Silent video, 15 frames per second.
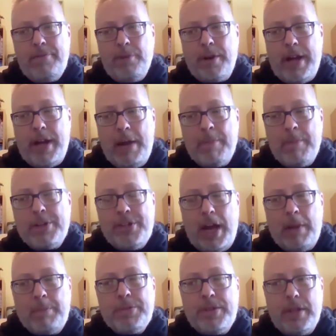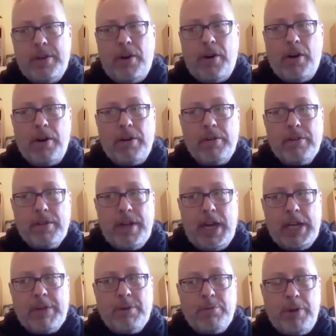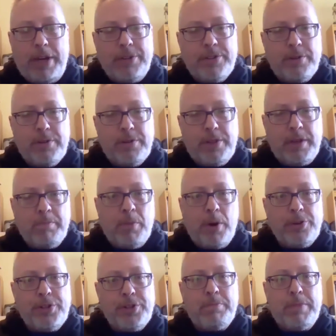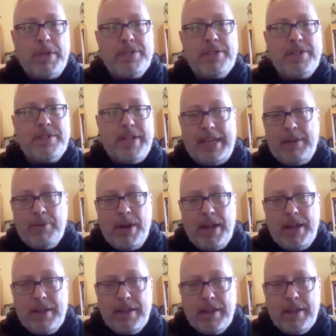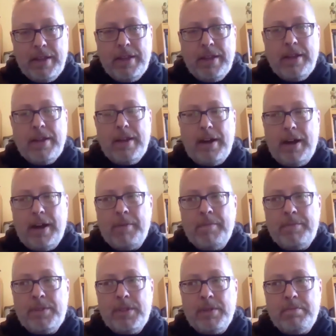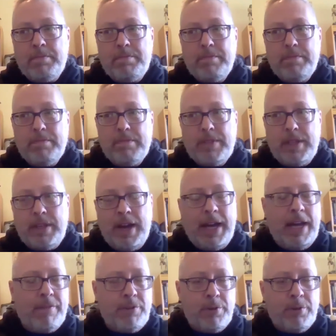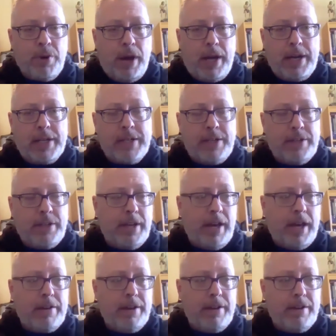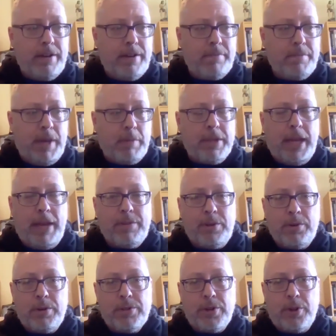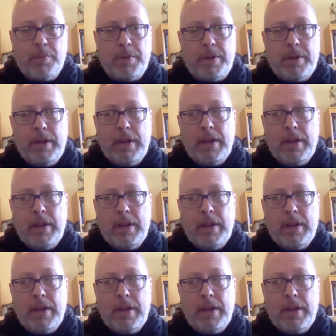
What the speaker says: comic shops that are kind of a razor thin margin business anyway, to not have new product and to not be able to have the doors open